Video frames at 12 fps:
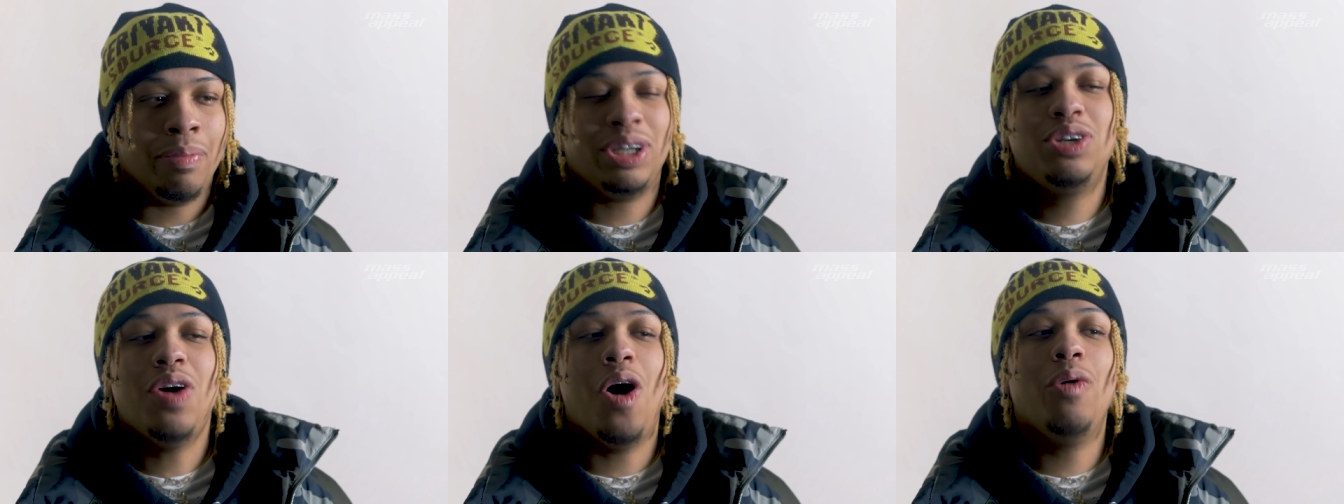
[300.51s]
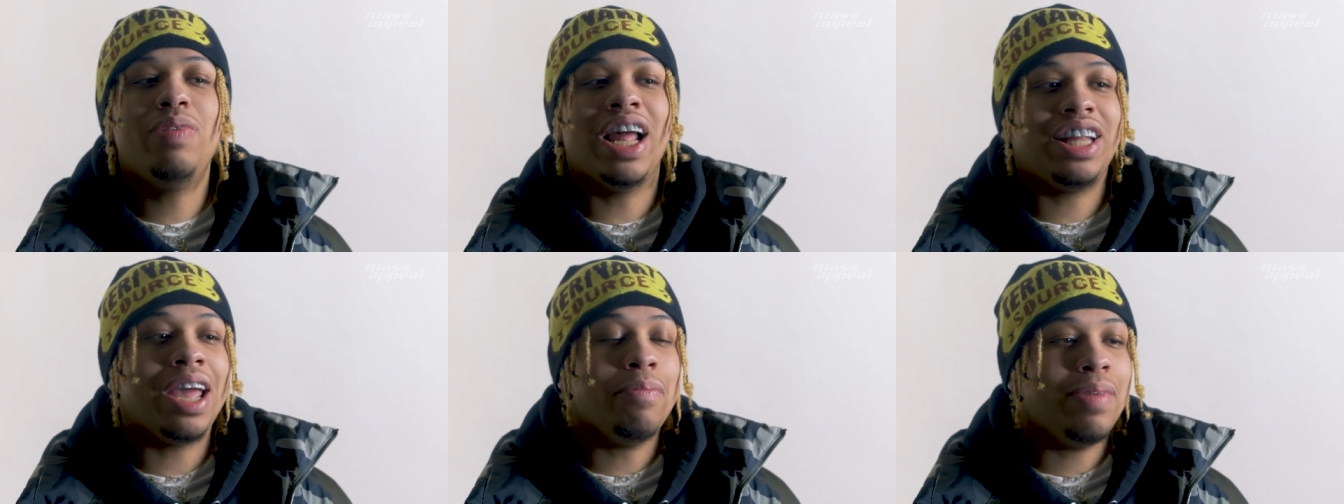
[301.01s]
But you hope
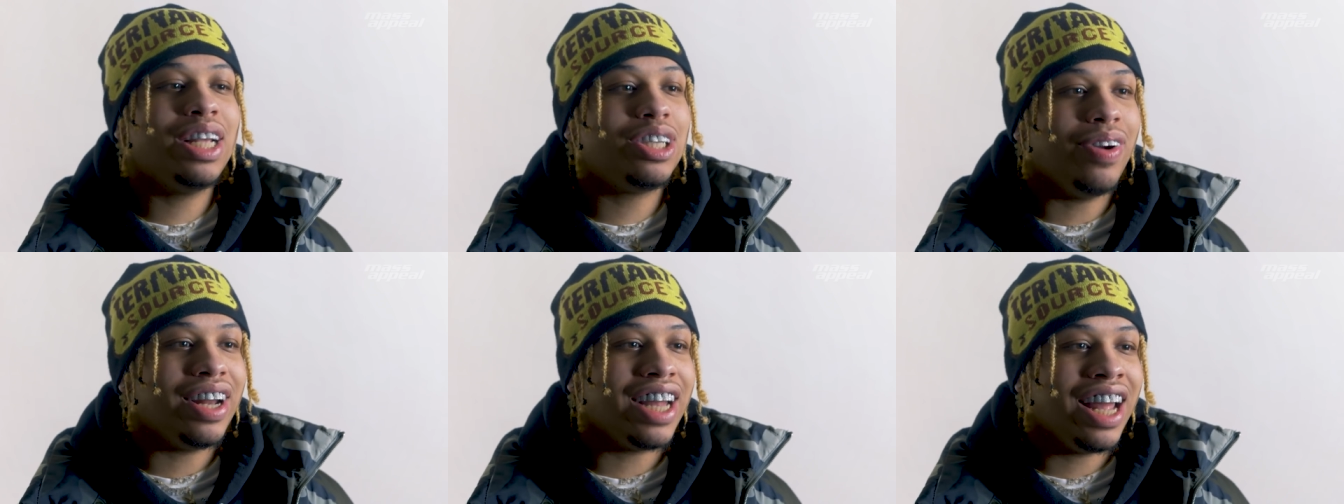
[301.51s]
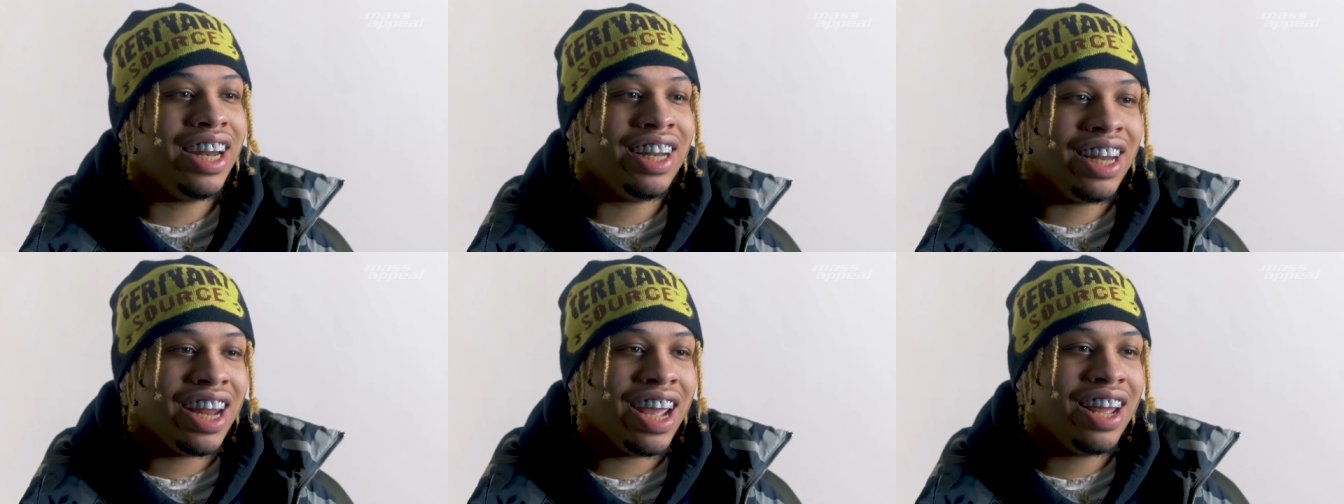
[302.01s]
that they miss you at the end
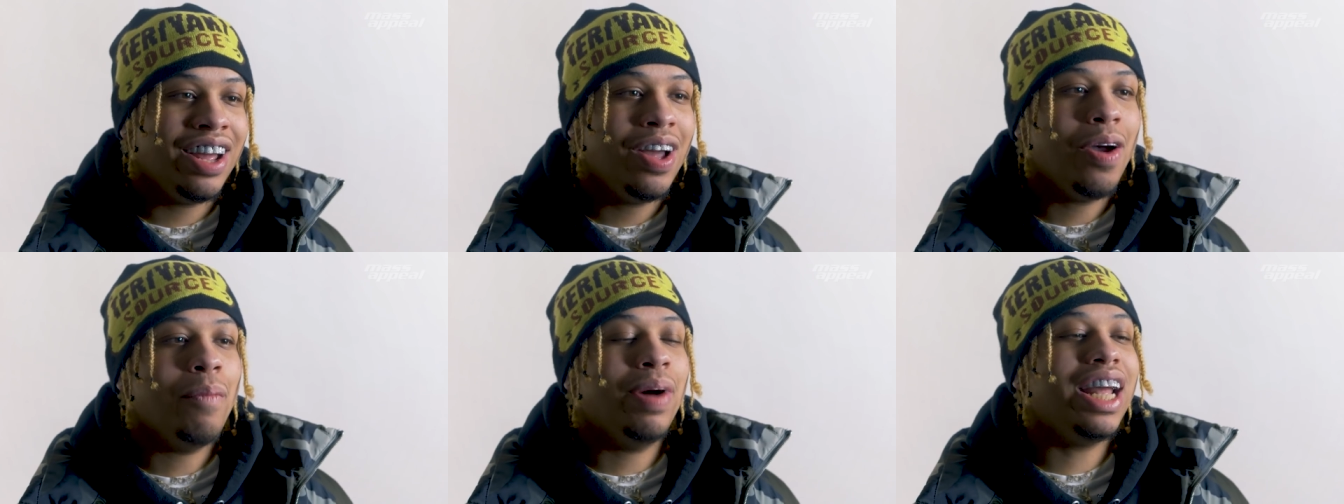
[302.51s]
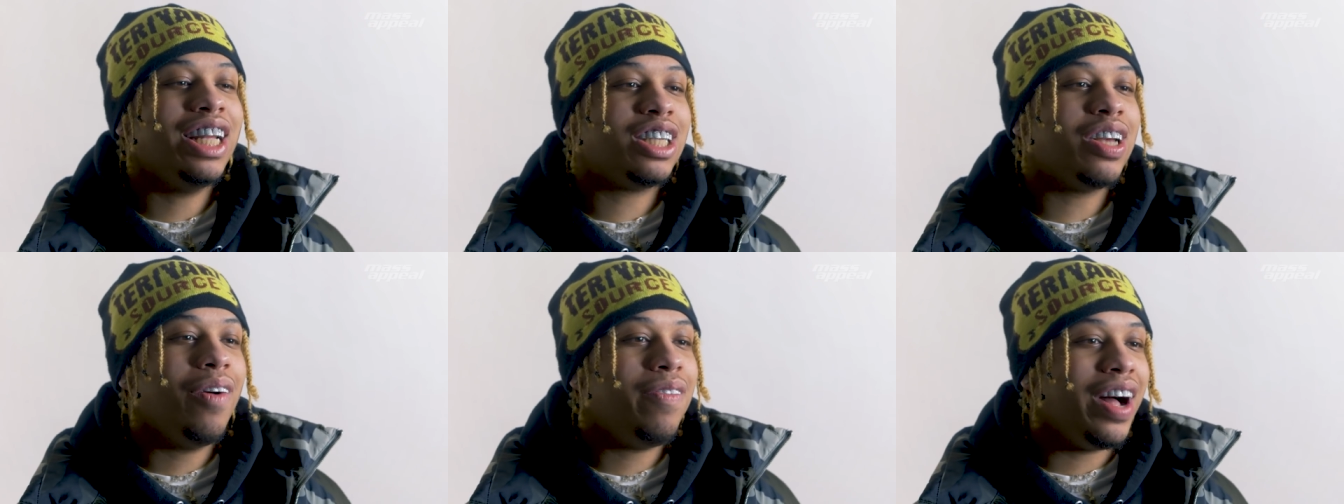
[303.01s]
of the day. But it's
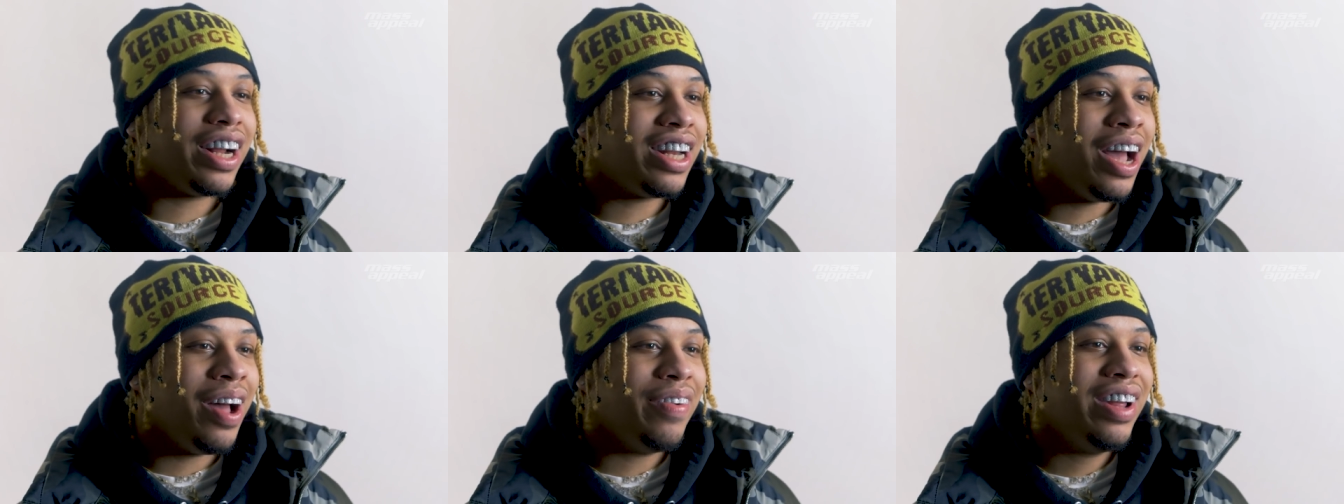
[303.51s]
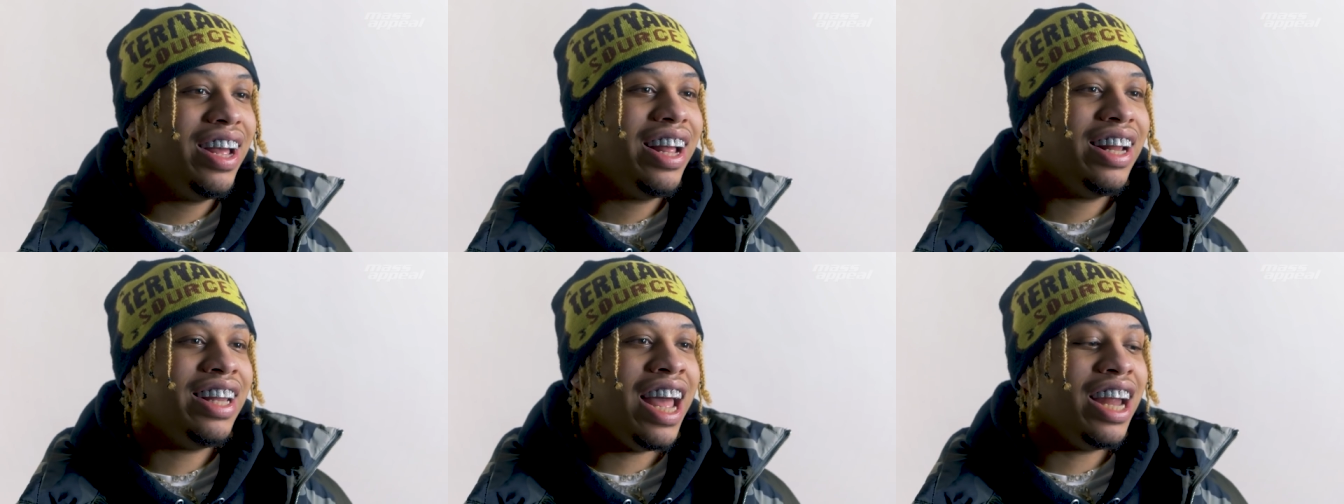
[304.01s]
so fucked up
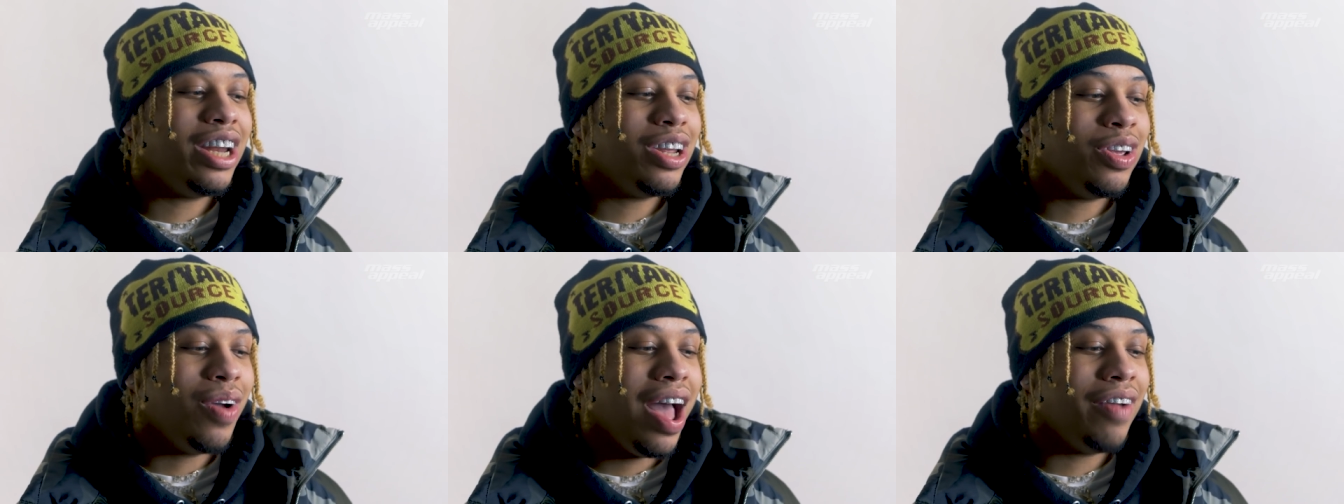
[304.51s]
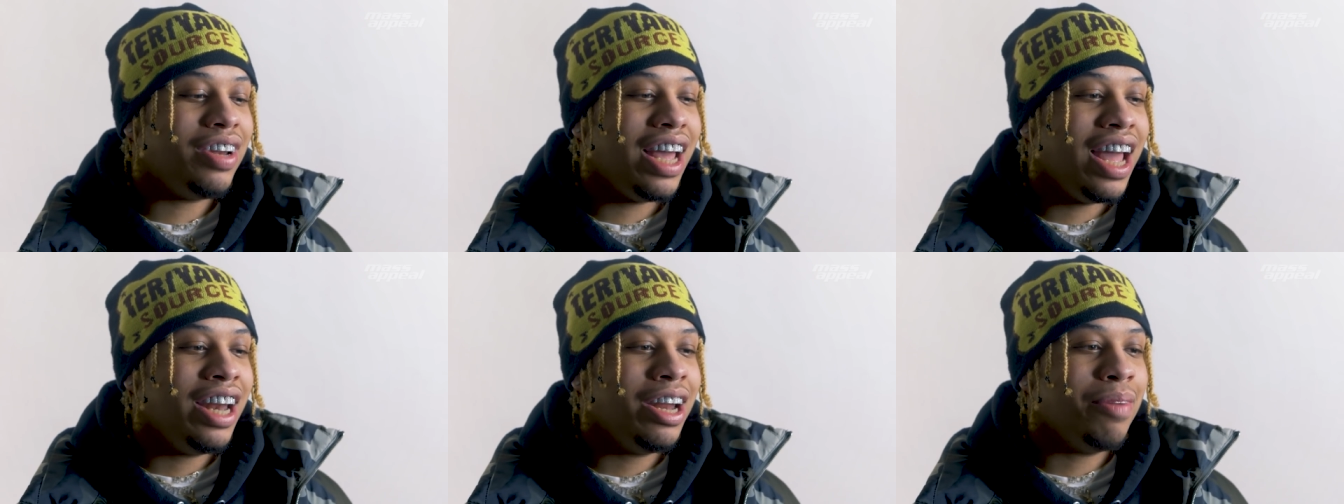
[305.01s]
that you have
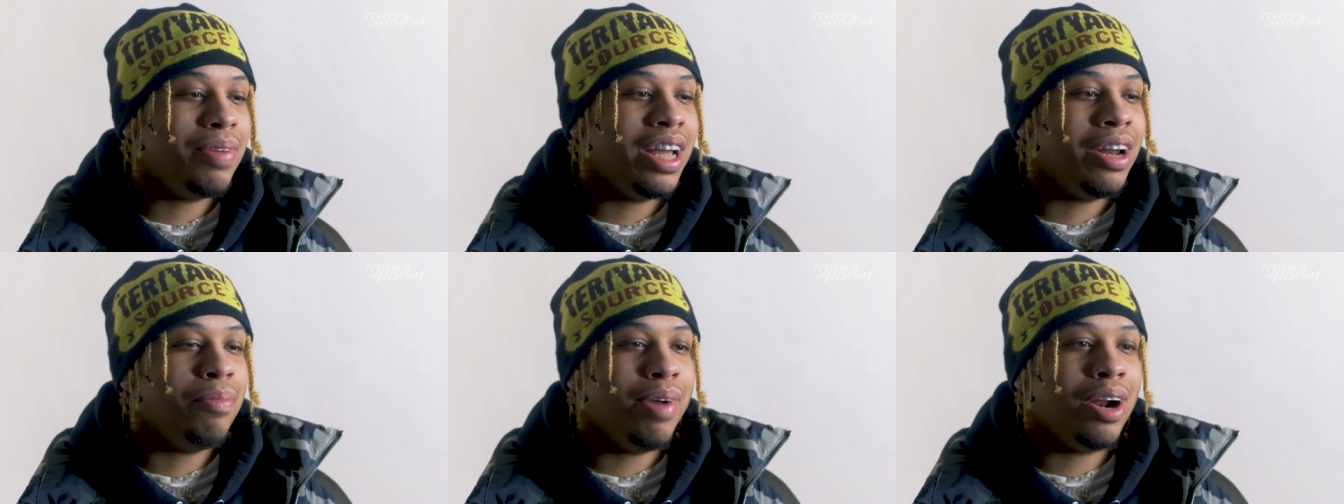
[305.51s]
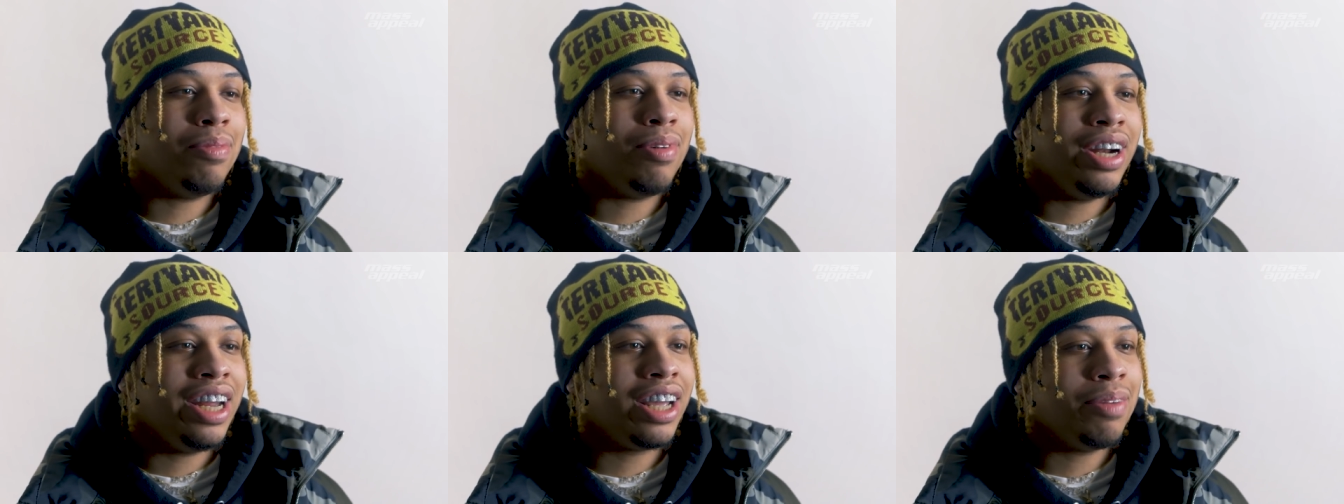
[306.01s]
to end up in a better
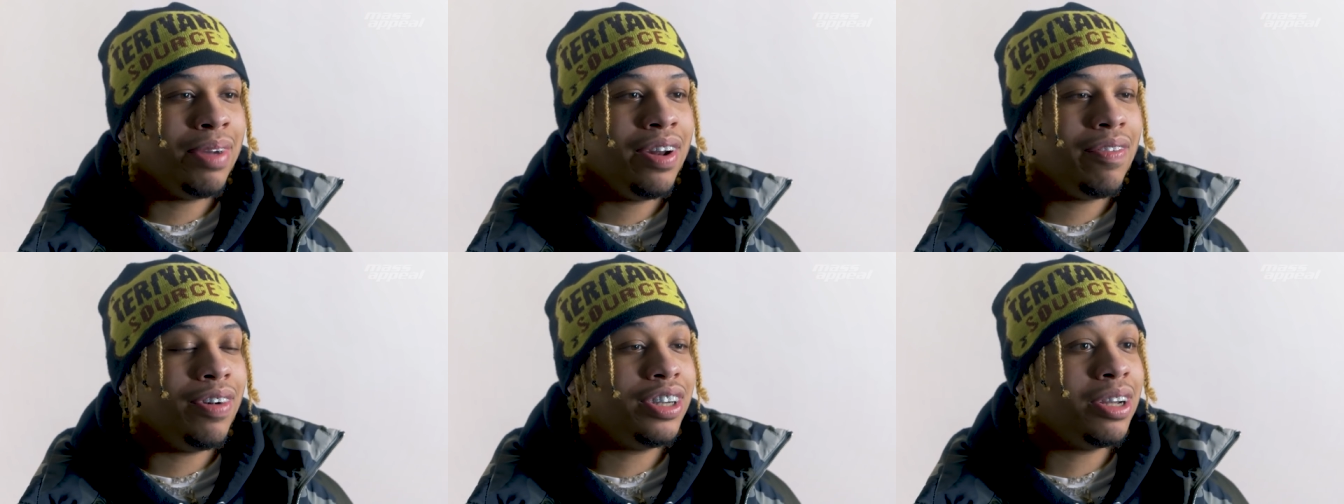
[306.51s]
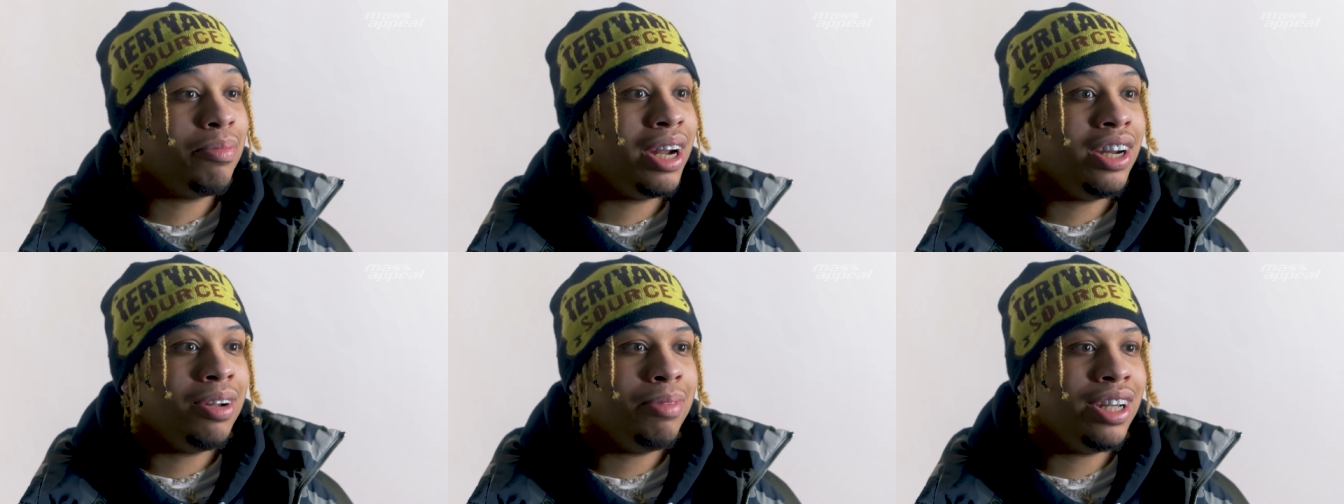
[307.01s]
predicament for
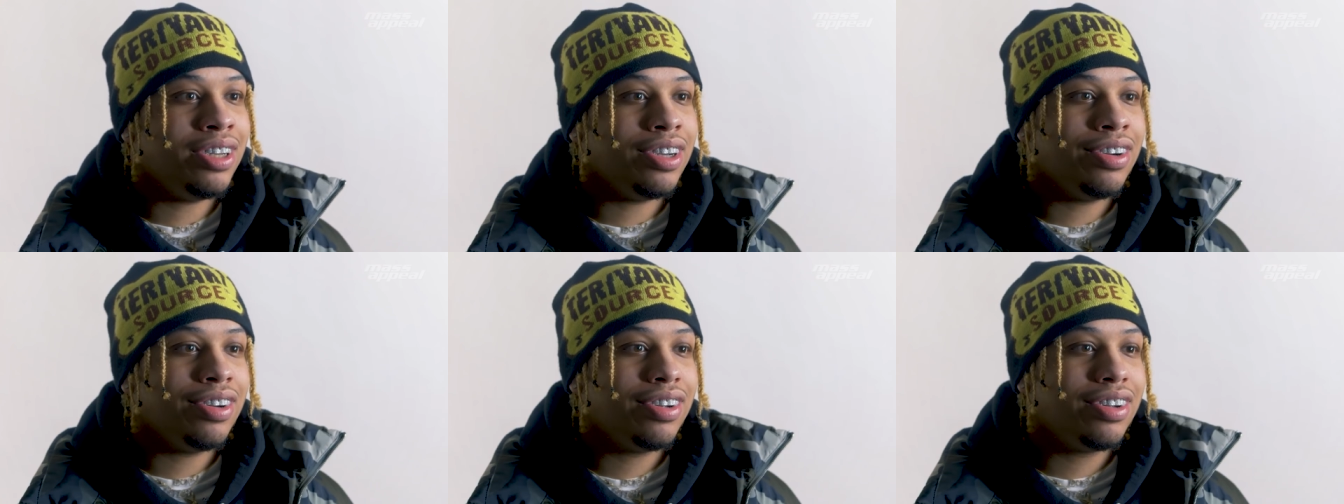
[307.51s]
somebody to miss you,